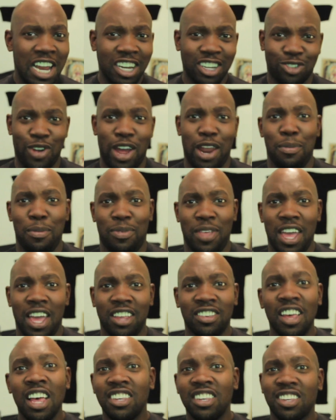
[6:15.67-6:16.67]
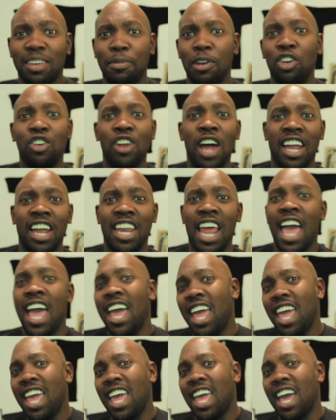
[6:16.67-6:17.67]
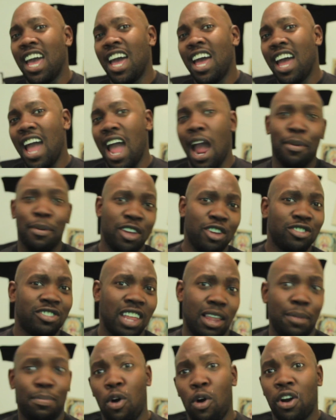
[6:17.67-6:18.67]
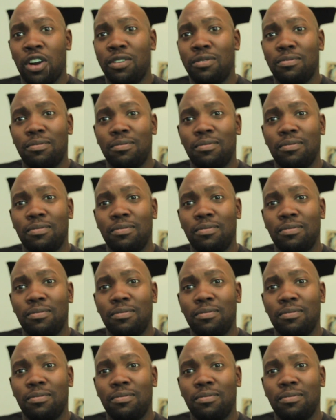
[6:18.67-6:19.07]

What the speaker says: Just random things. Scooby-Doo that day. Ever use teleport.